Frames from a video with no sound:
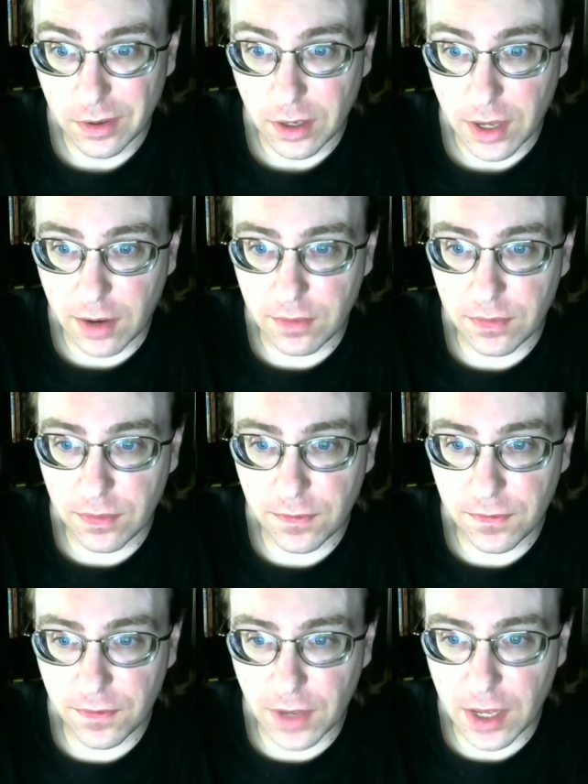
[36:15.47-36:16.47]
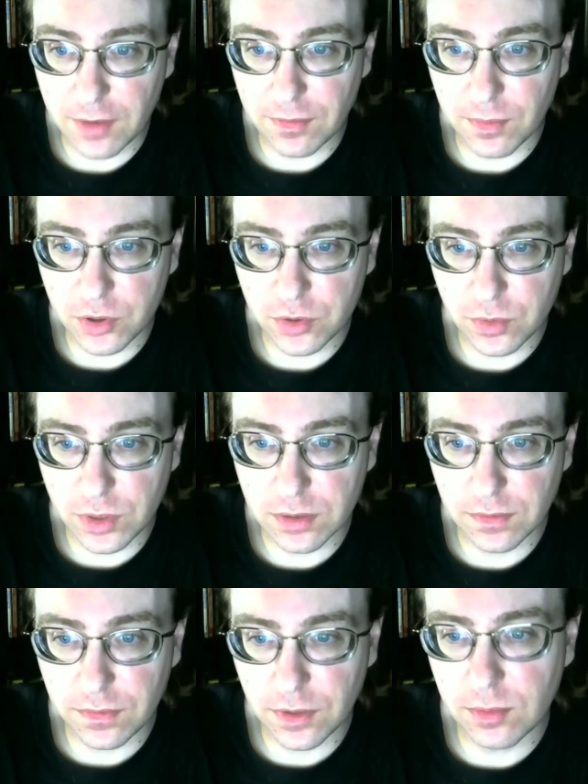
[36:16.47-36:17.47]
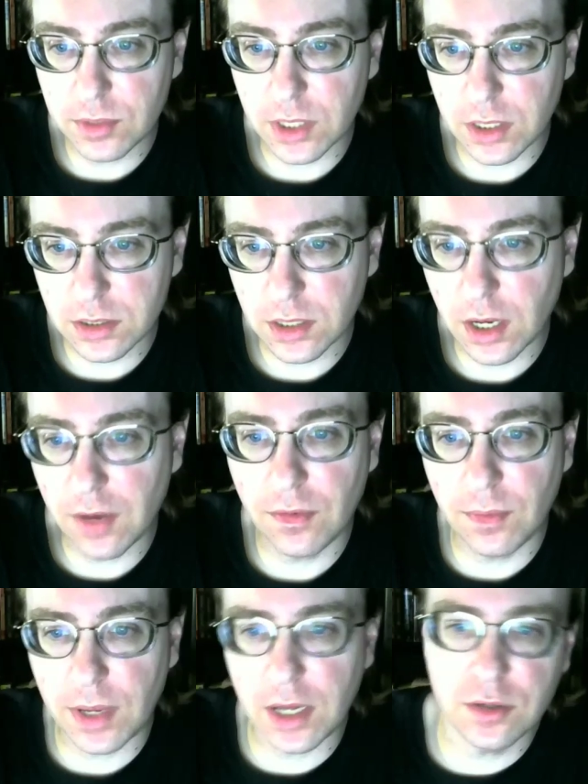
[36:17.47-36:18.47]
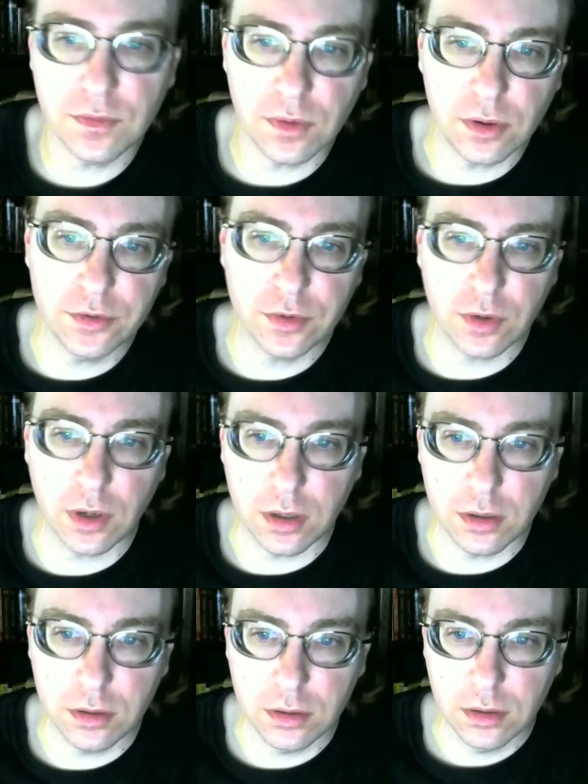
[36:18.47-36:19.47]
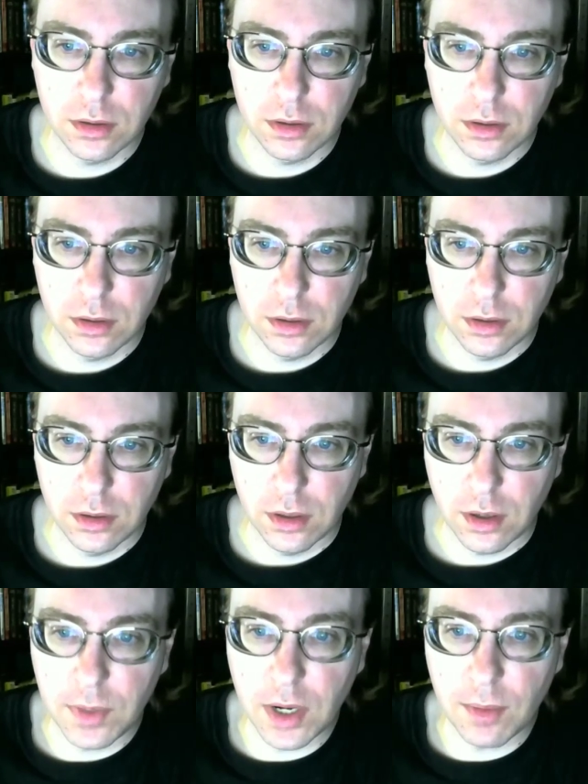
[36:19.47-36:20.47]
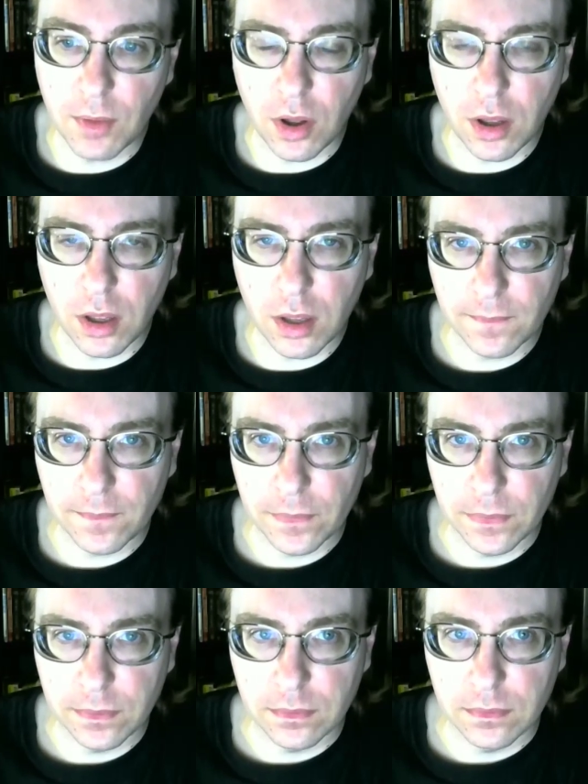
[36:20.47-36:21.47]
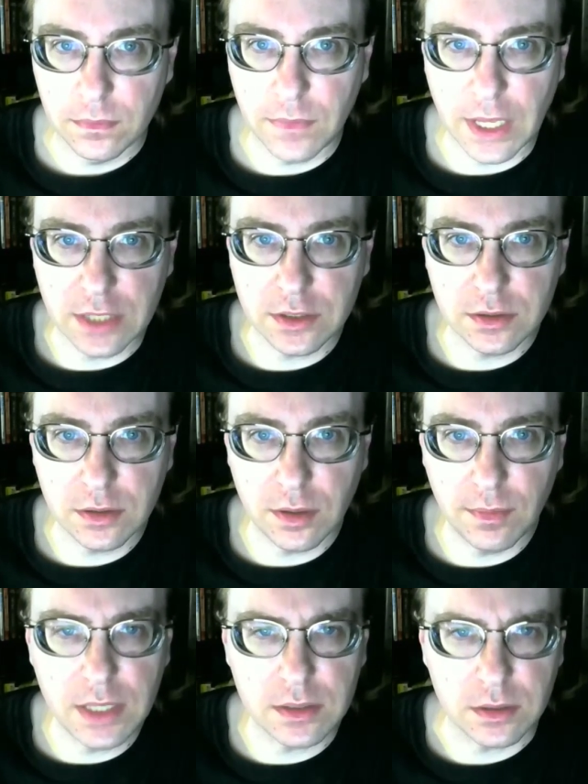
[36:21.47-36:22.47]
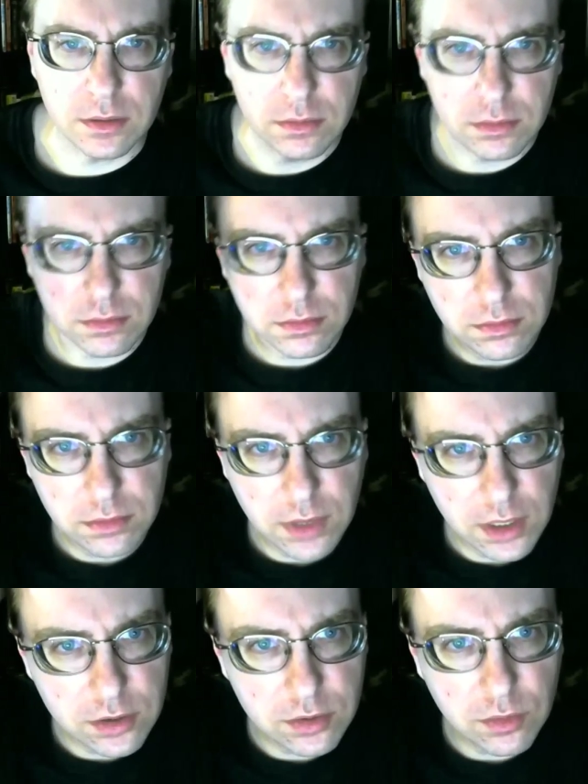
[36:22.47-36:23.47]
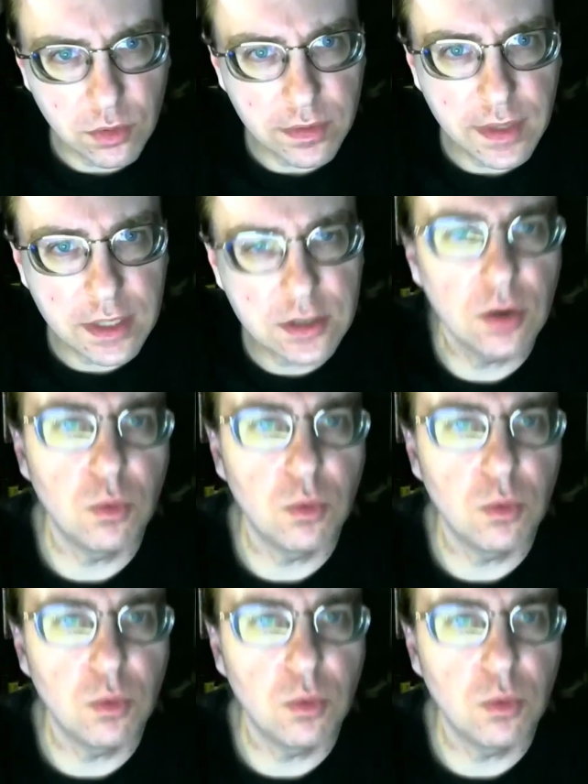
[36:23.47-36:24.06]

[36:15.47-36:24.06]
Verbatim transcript: out of the five most recent films, aside from Age of Ultron, I mean, I'm that's amazing. That's that's a